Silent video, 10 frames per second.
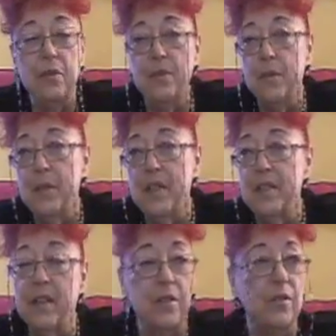
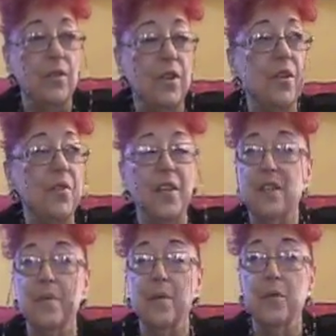feminist. I thought, oh,
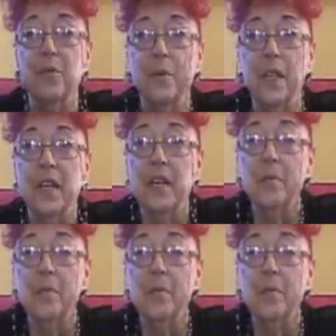that's my movement.